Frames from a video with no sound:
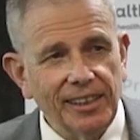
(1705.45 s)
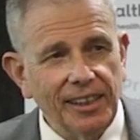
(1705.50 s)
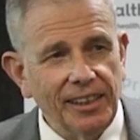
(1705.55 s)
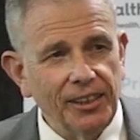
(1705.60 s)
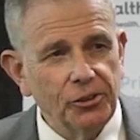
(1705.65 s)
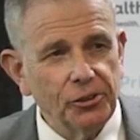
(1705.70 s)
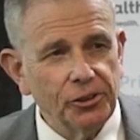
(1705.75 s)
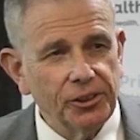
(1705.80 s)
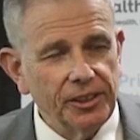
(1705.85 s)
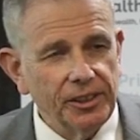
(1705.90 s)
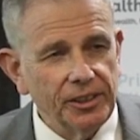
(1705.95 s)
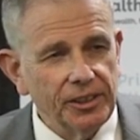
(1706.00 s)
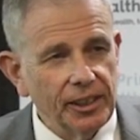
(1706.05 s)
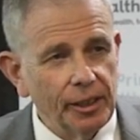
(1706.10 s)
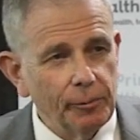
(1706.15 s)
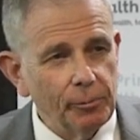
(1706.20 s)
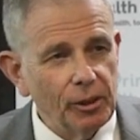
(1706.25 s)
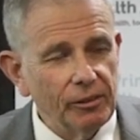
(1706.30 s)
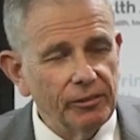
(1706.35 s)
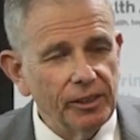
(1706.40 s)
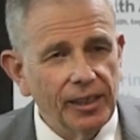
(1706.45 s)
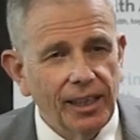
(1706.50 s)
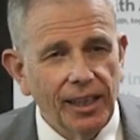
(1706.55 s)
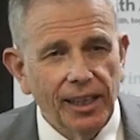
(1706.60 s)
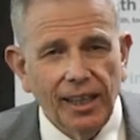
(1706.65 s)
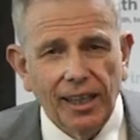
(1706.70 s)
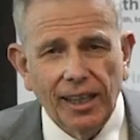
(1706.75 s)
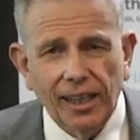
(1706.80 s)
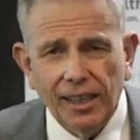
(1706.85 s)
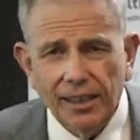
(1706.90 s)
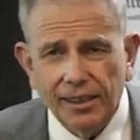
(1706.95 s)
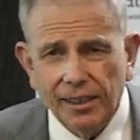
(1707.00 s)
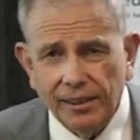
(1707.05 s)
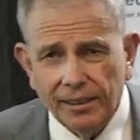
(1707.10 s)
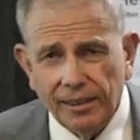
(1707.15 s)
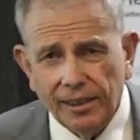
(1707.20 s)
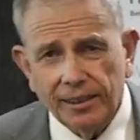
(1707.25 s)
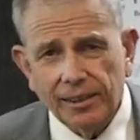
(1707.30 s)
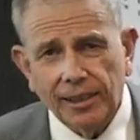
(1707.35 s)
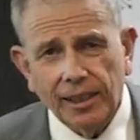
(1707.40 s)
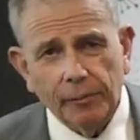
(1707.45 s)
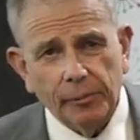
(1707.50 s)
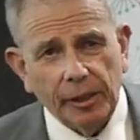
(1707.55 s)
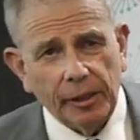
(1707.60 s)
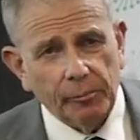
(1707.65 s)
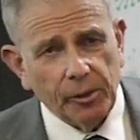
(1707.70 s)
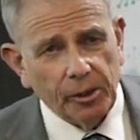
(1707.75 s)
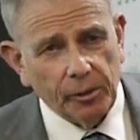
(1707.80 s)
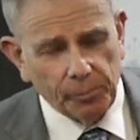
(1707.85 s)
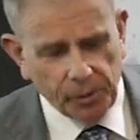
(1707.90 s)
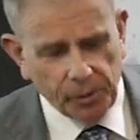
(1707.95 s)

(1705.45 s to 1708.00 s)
interesting example of it that's come out by the